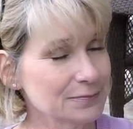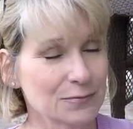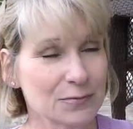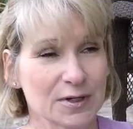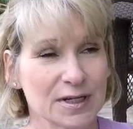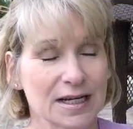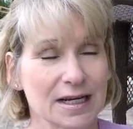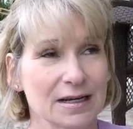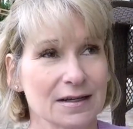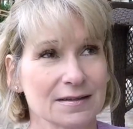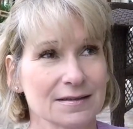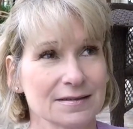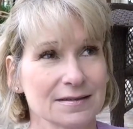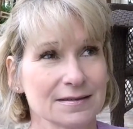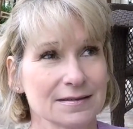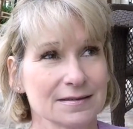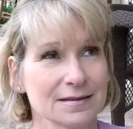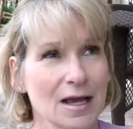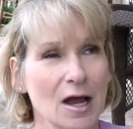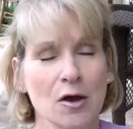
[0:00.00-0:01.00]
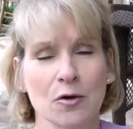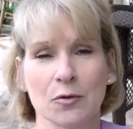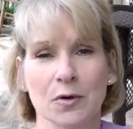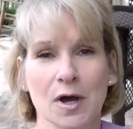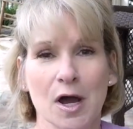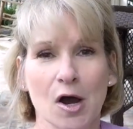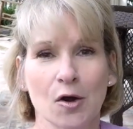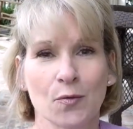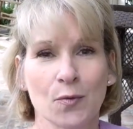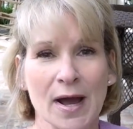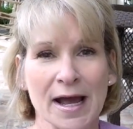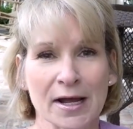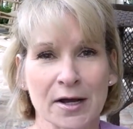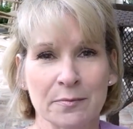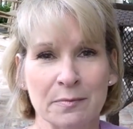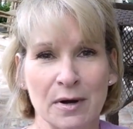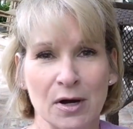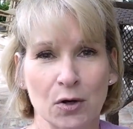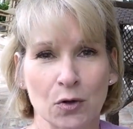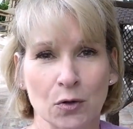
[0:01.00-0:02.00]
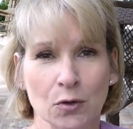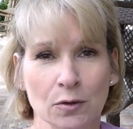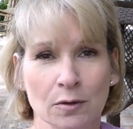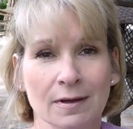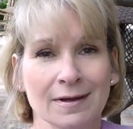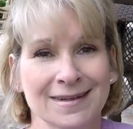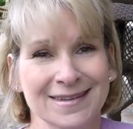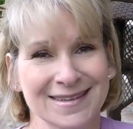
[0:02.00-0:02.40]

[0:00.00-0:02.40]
what else? Oh, a whack-a-mole.